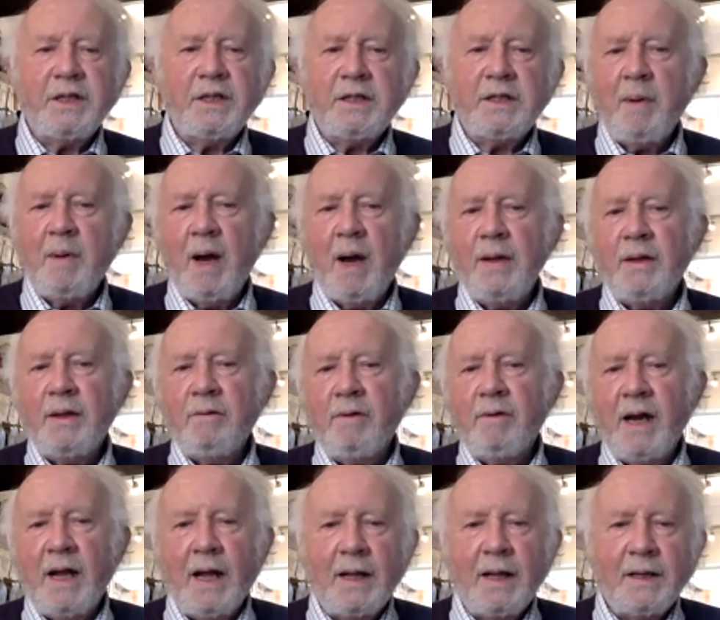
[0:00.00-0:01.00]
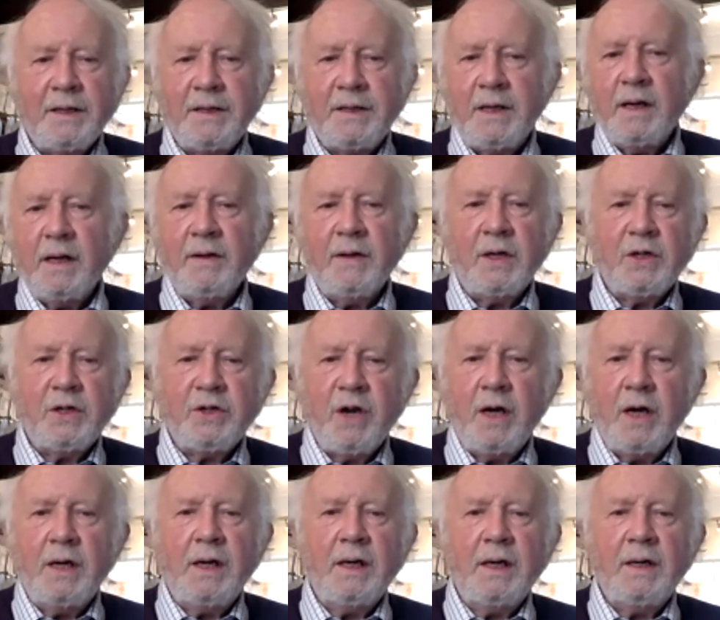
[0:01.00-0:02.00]
despite the reality that
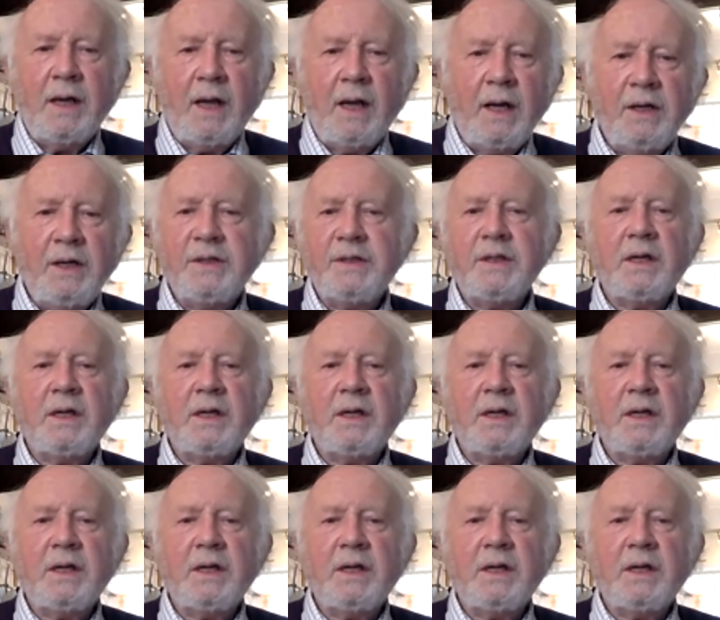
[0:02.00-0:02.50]
training needs